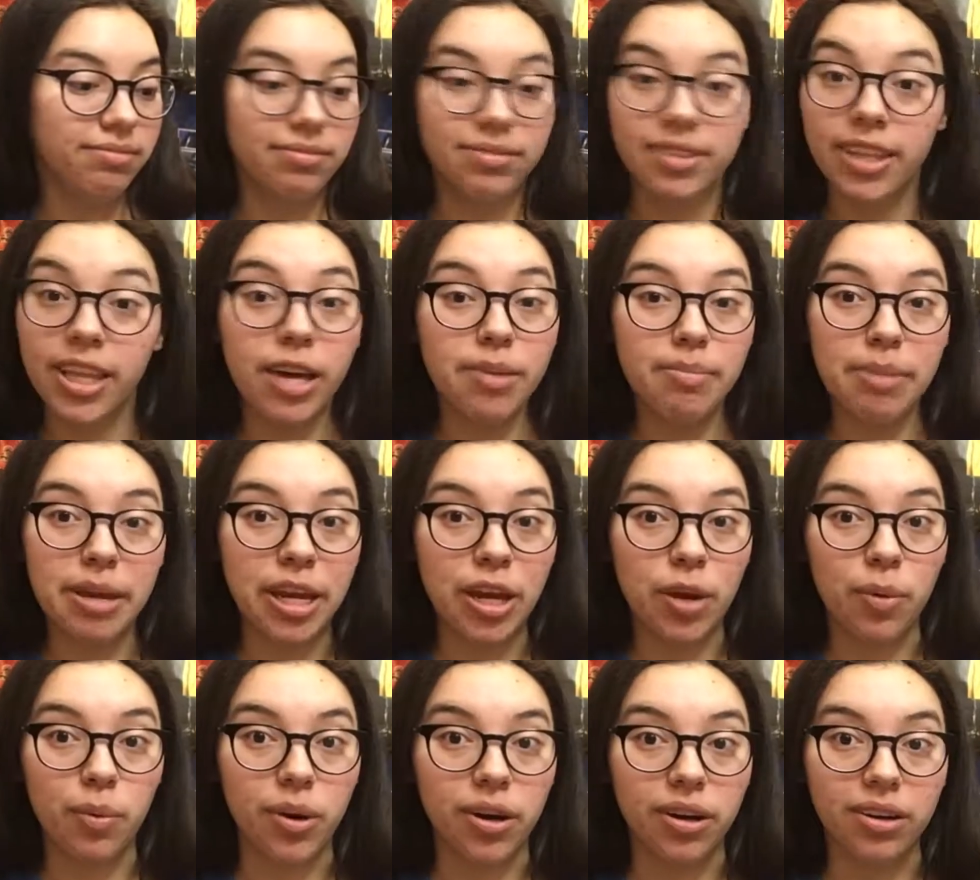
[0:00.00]
They'll
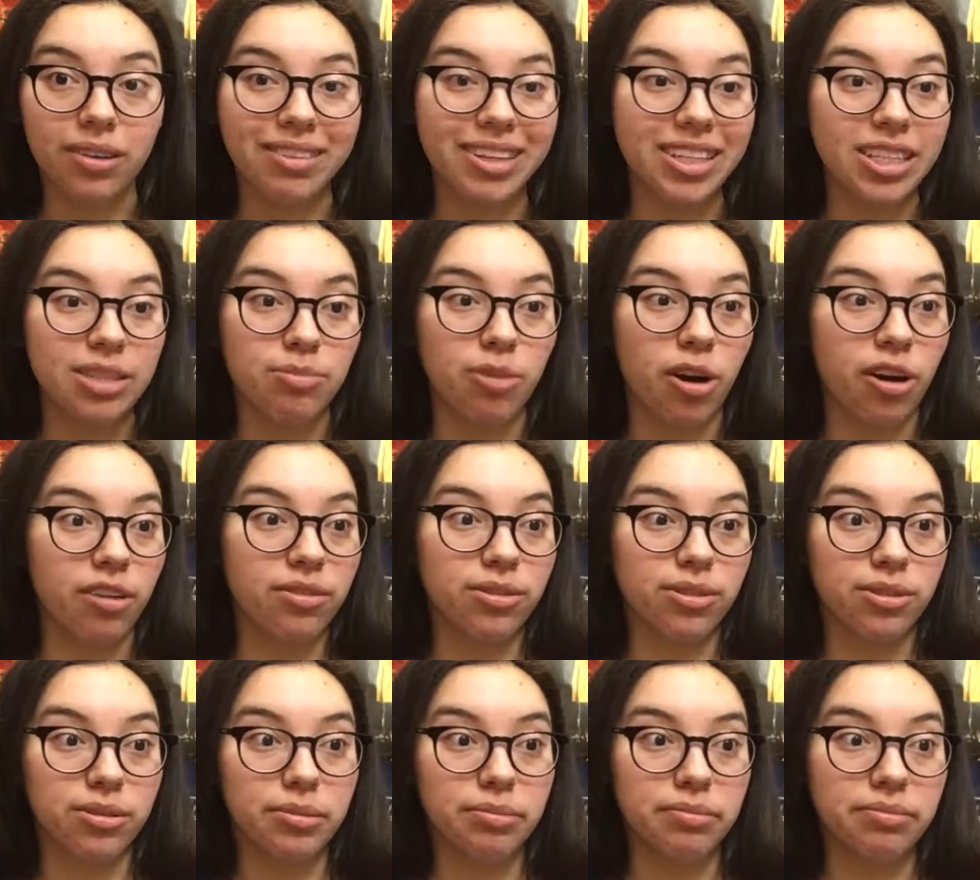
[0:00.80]
make it work. It's
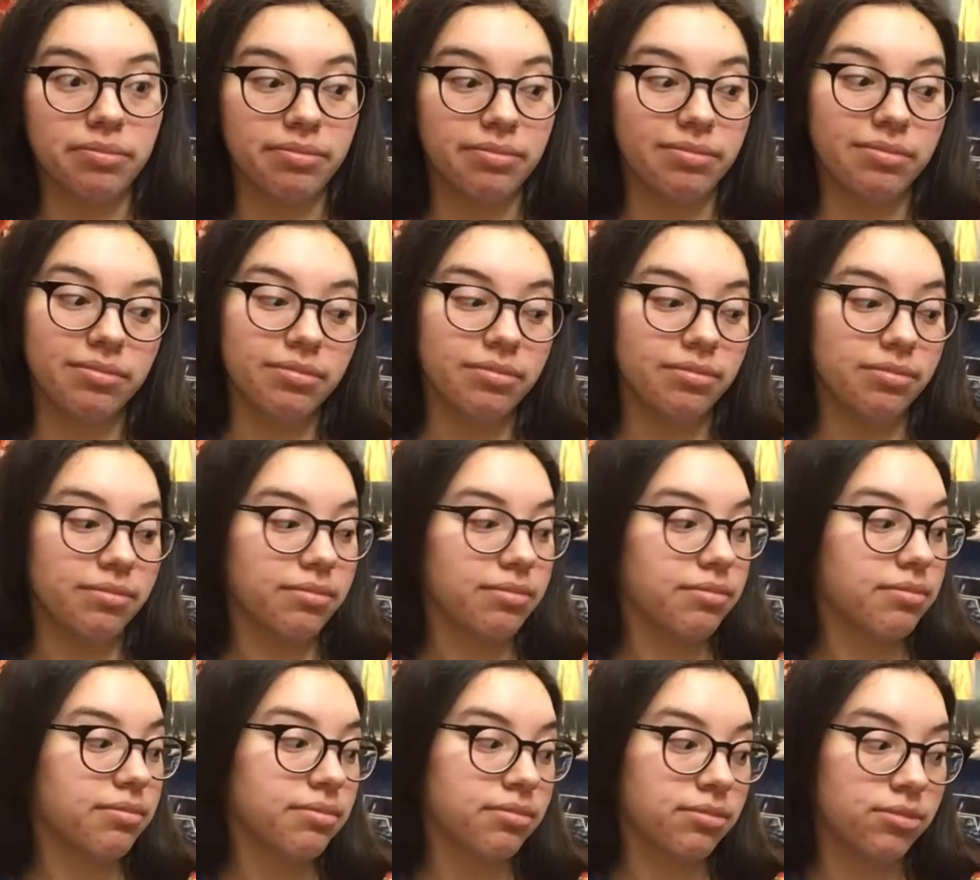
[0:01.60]
Marvel.
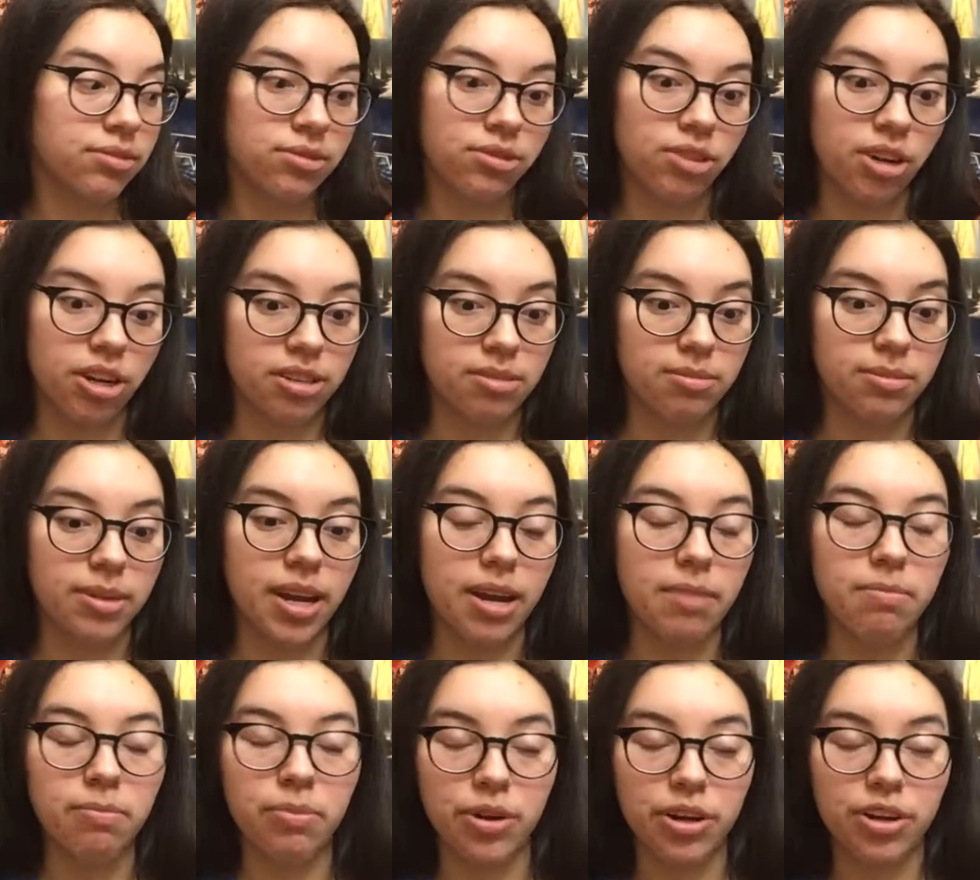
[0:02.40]
Trust me,
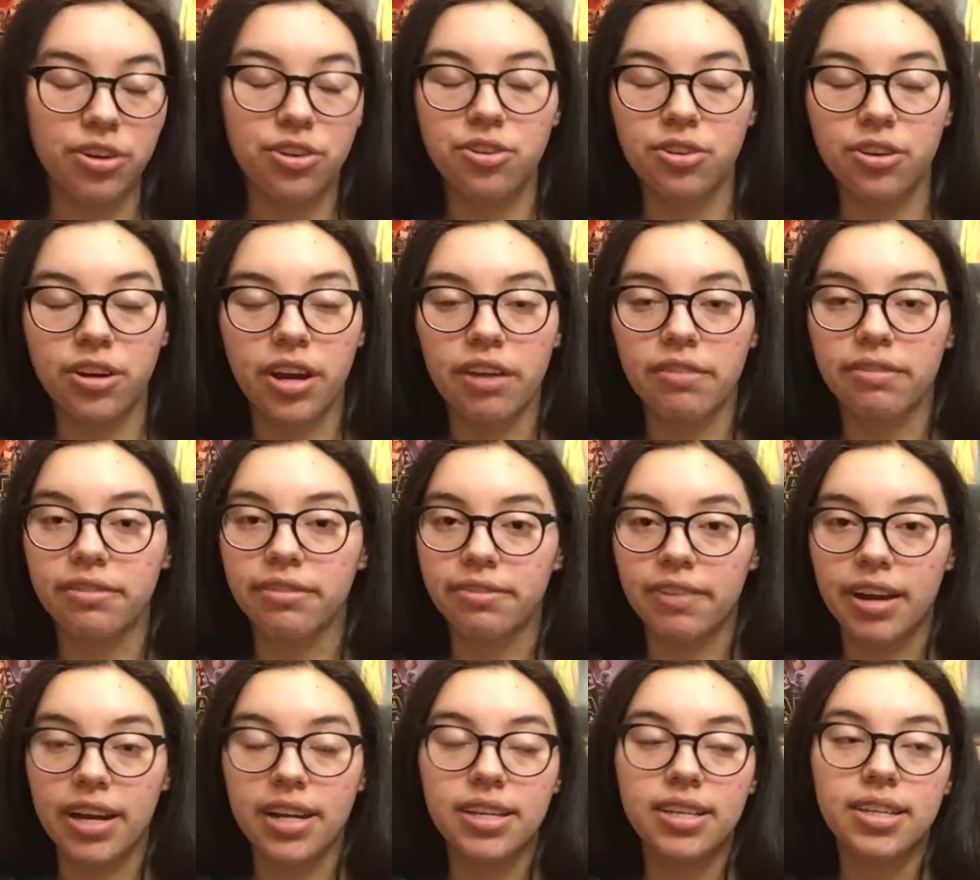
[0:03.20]
I'm pretty sure Kevin
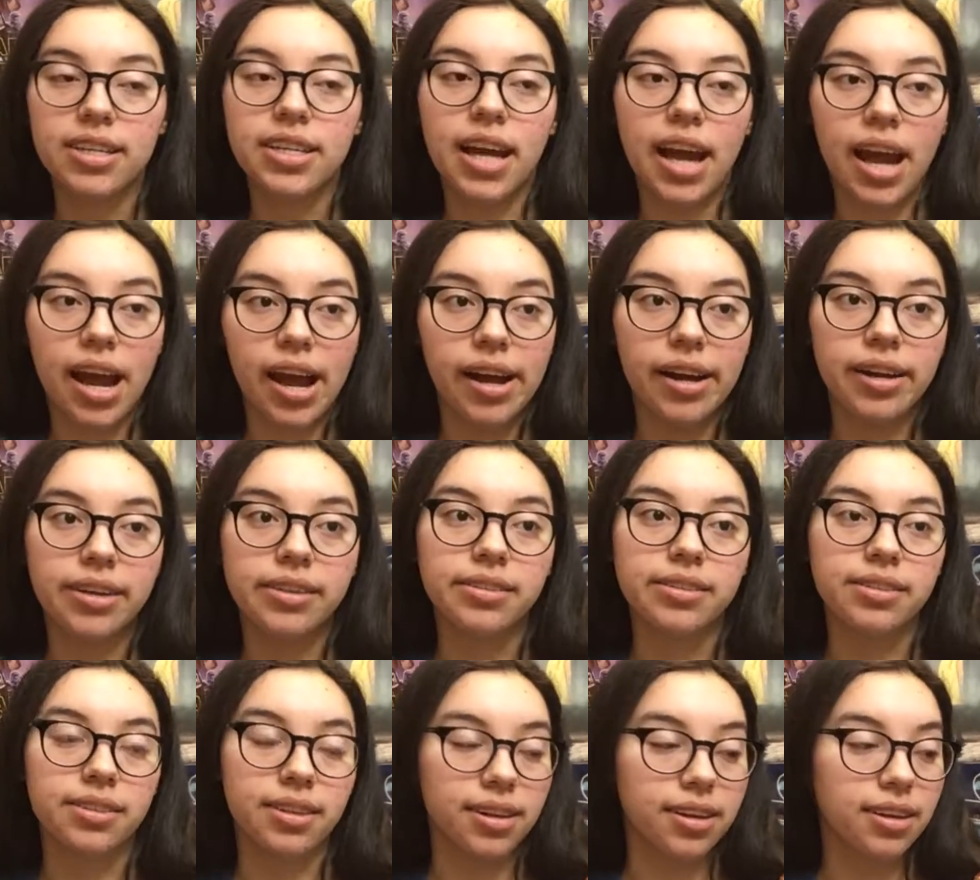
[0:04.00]
Feige
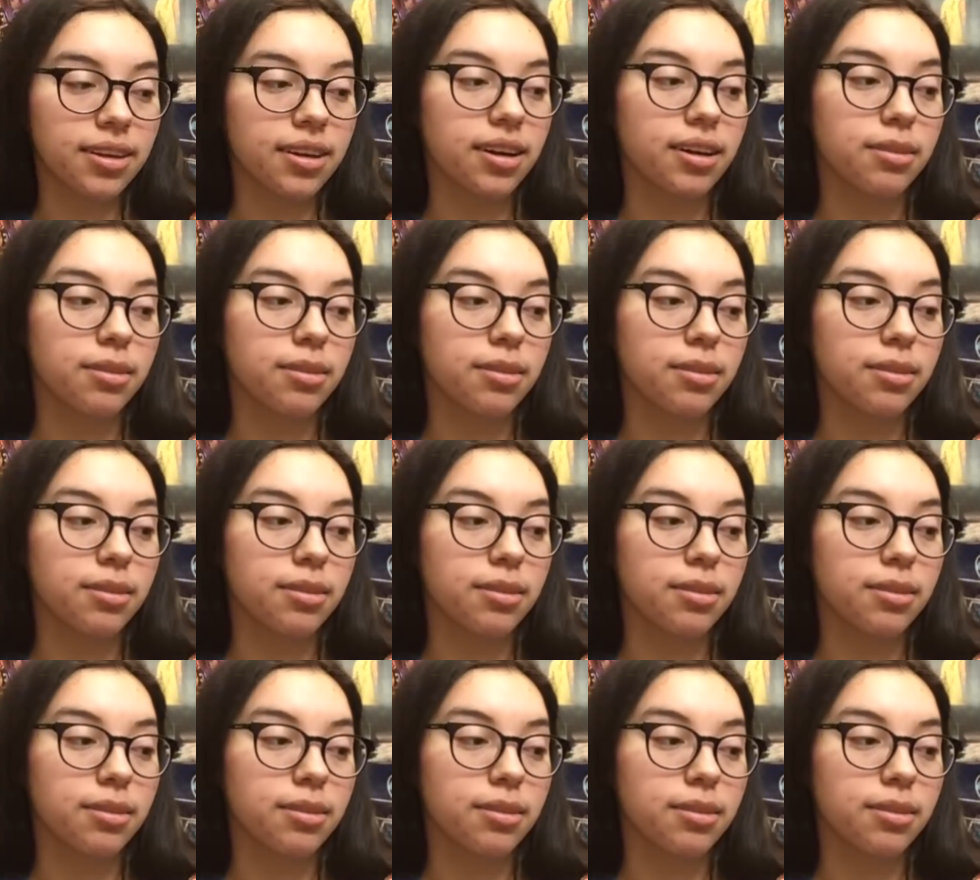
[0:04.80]
has, like,